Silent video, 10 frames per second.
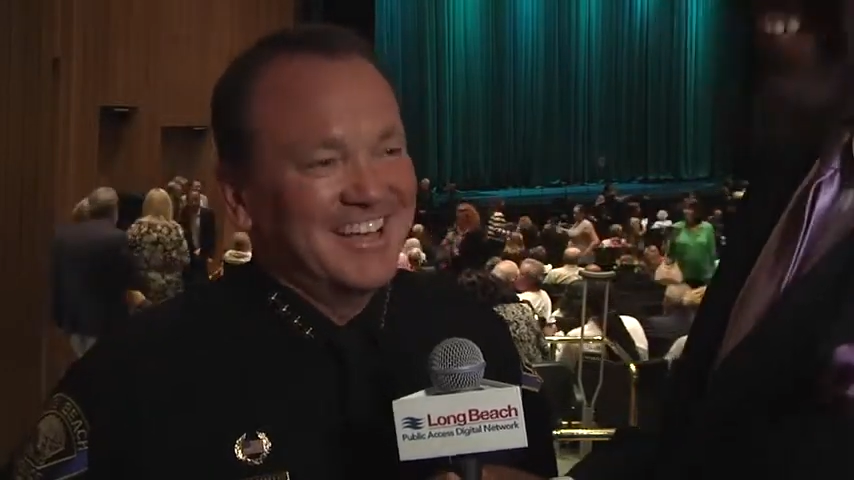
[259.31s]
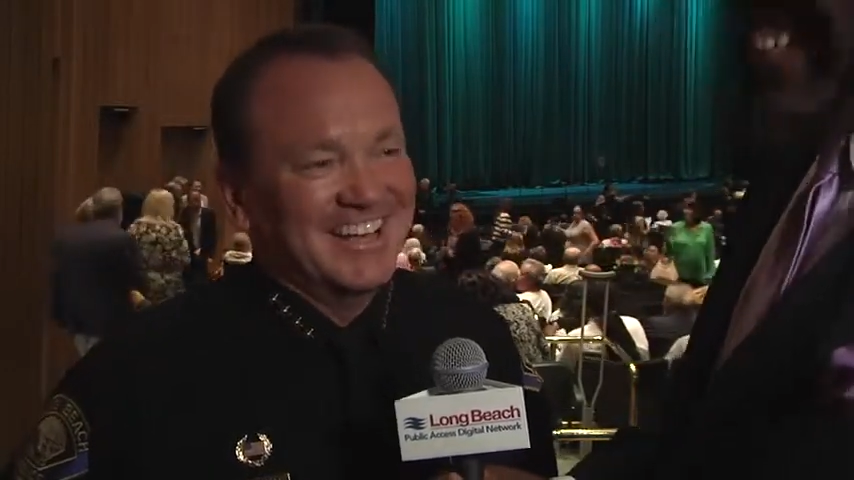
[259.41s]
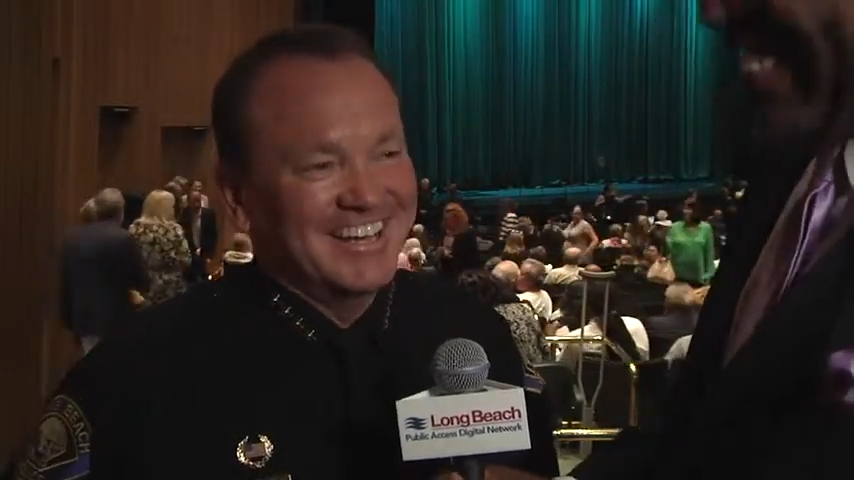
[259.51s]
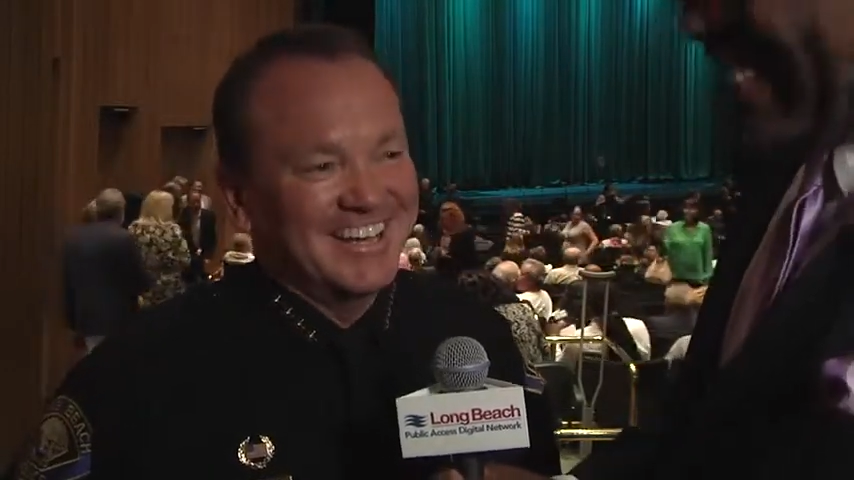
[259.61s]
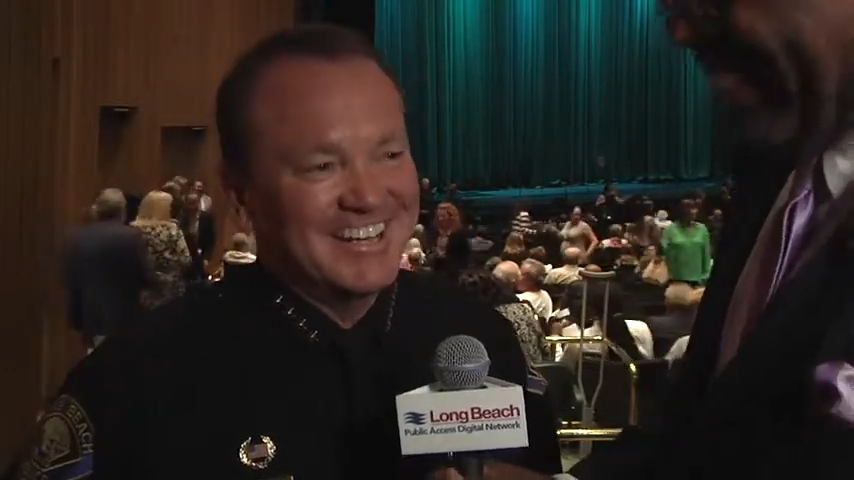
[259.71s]

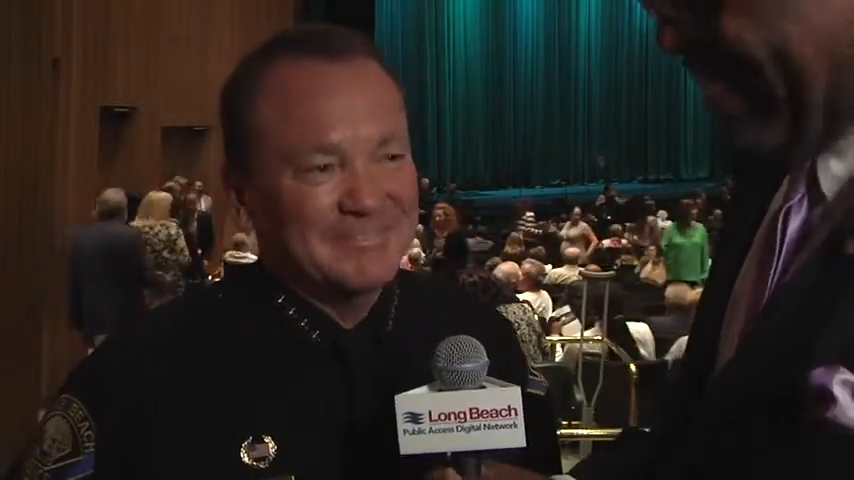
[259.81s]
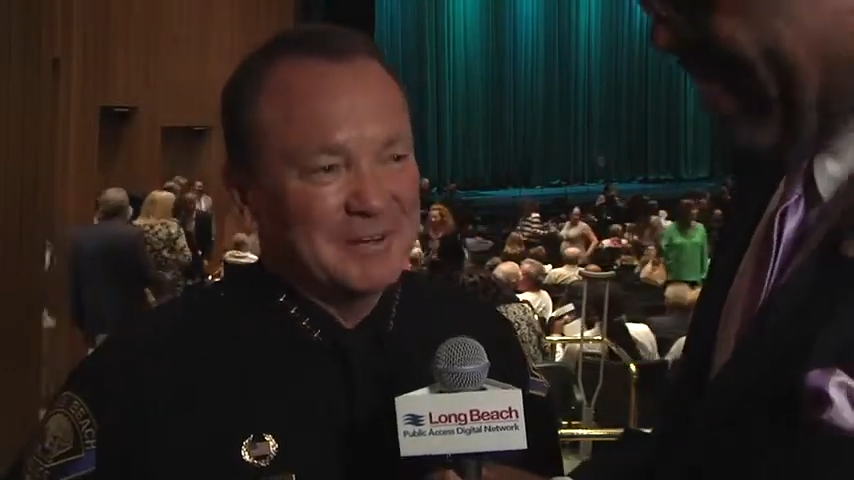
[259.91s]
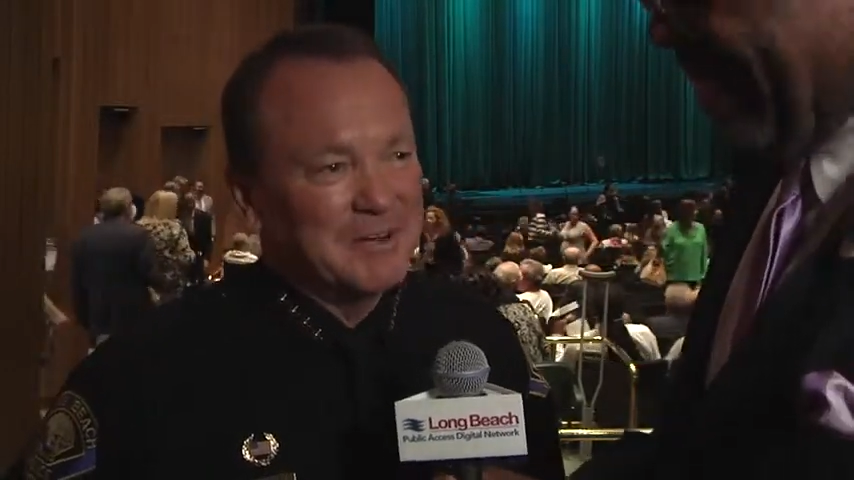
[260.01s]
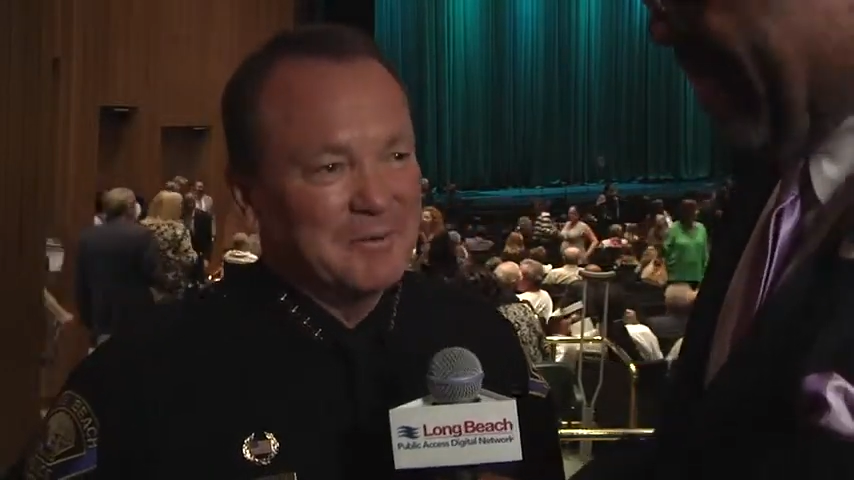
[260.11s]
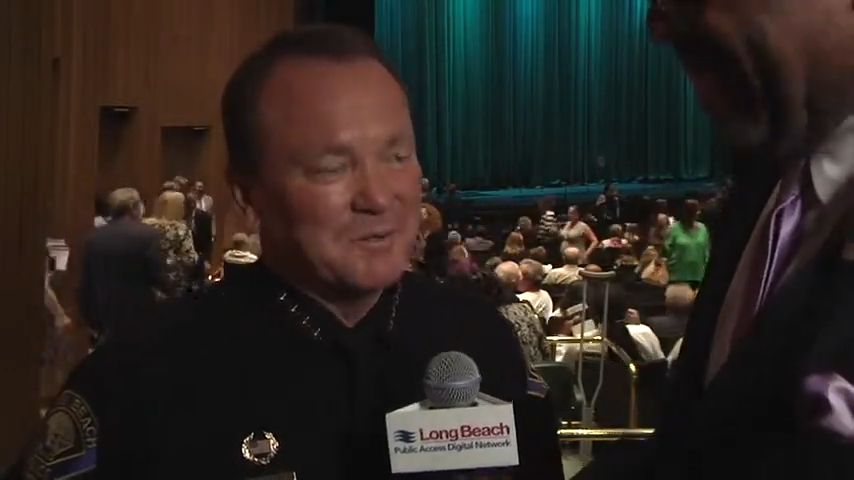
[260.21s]

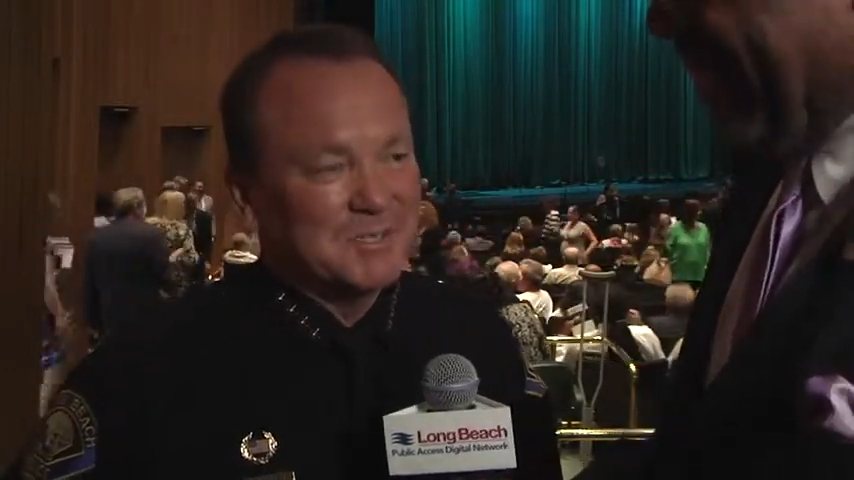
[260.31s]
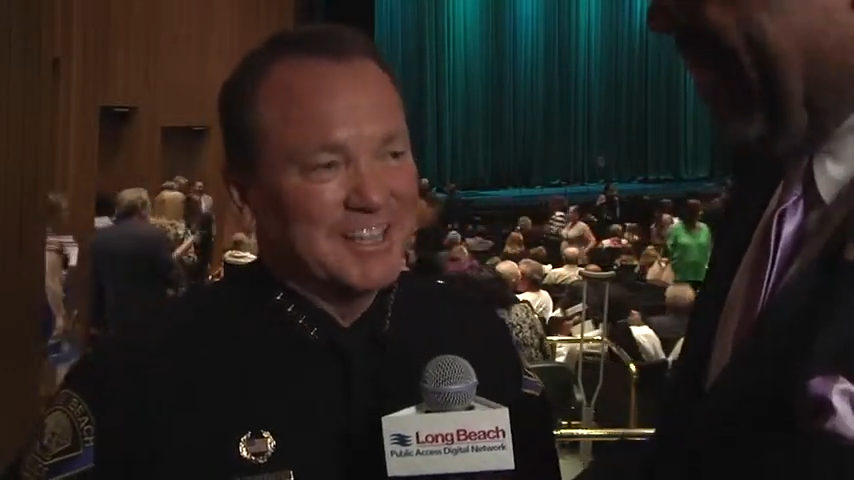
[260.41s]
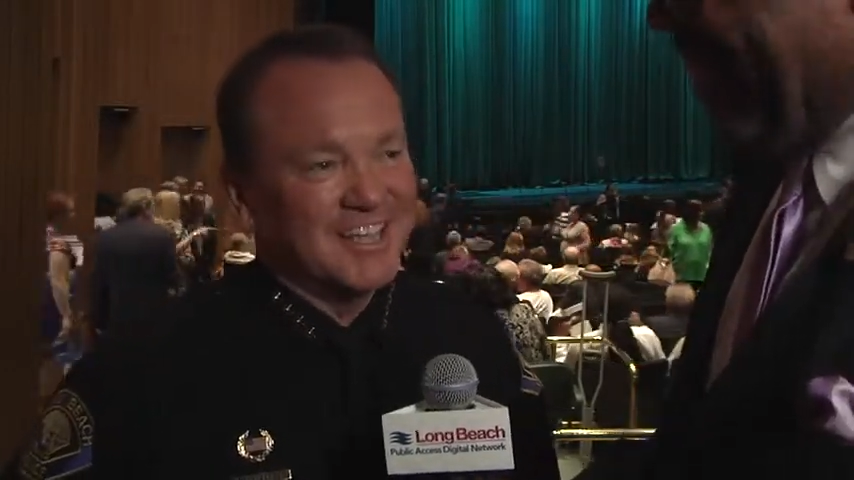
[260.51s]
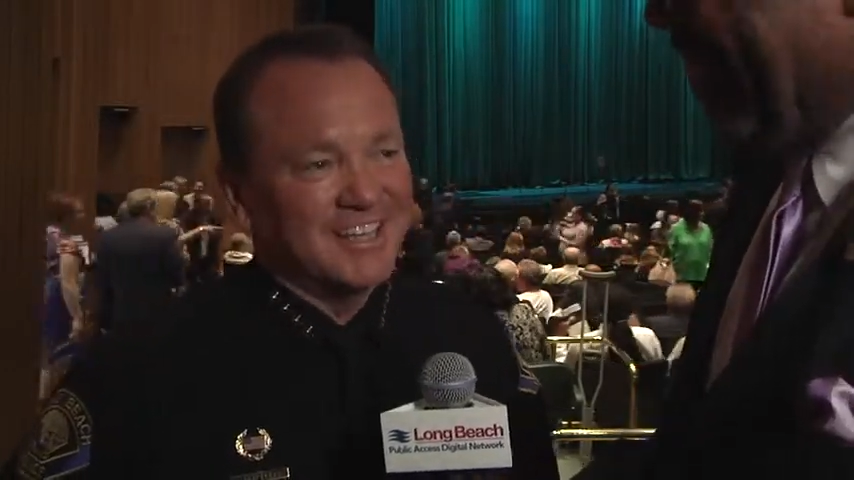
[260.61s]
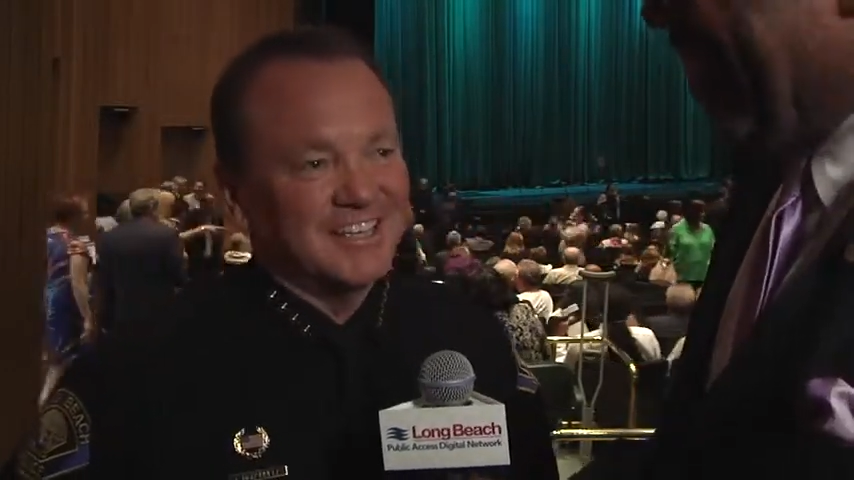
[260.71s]
but I won't
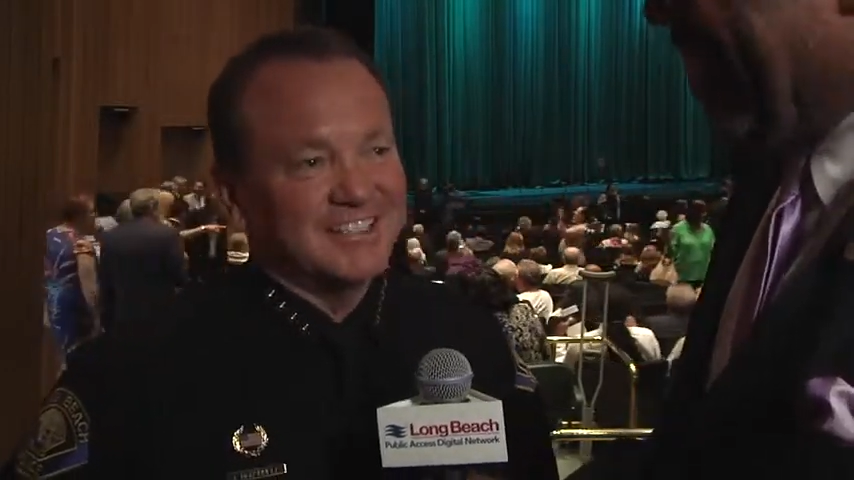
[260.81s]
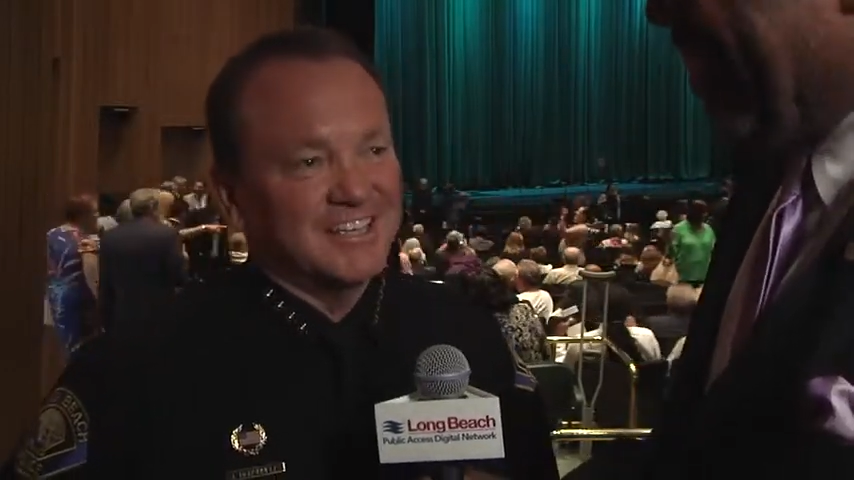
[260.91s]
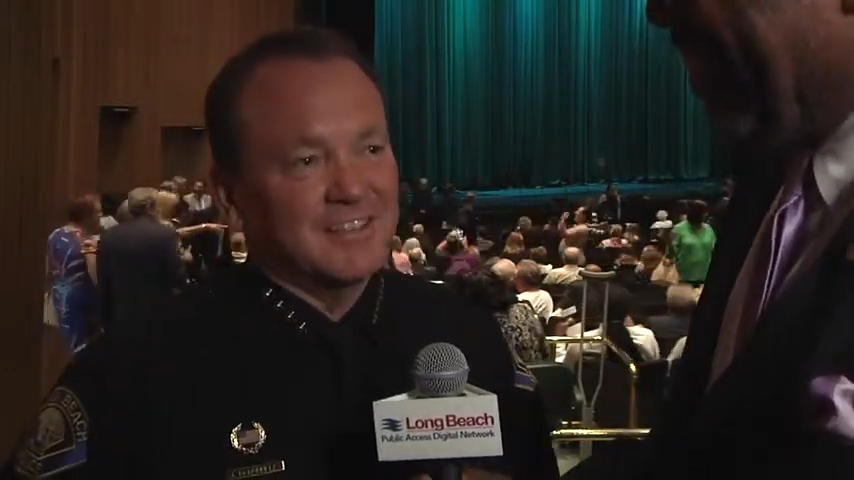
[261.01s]
say that because I